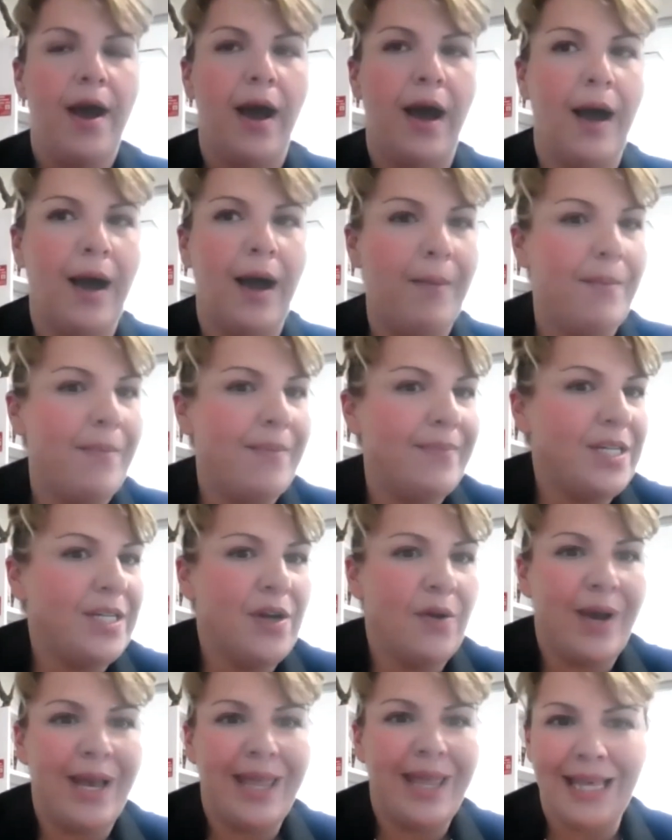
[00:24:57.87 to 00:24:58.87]

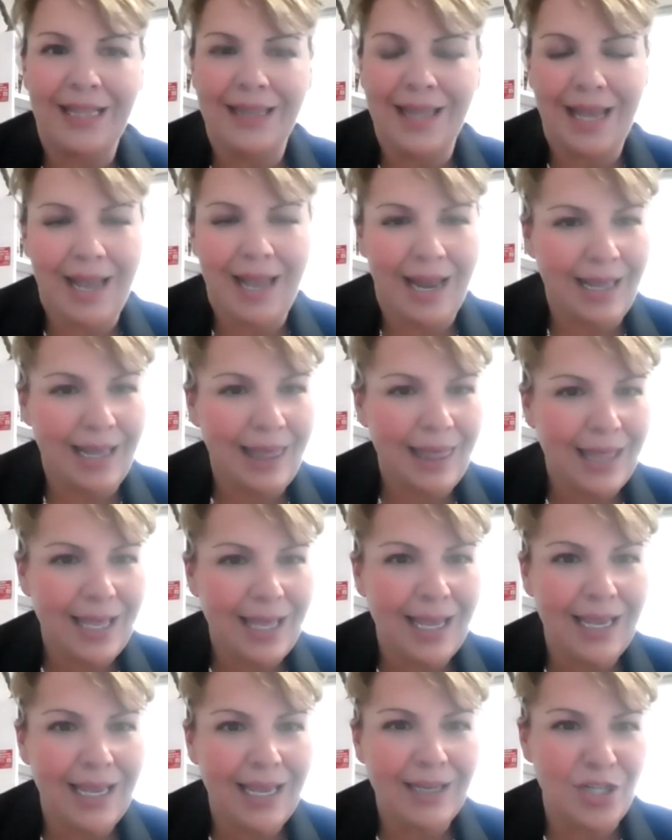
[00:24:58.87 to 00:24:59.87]
I think like
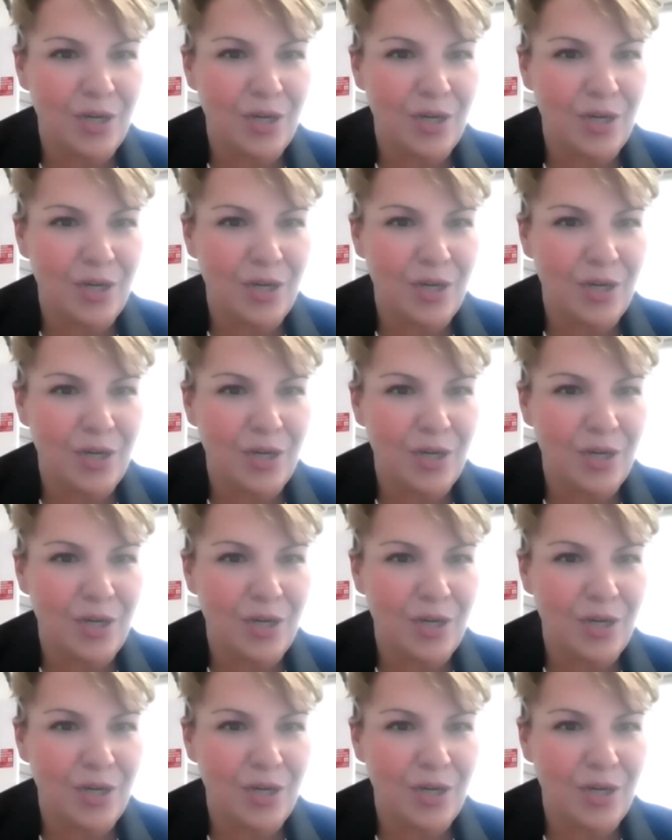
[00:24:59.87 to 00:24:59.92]
anything,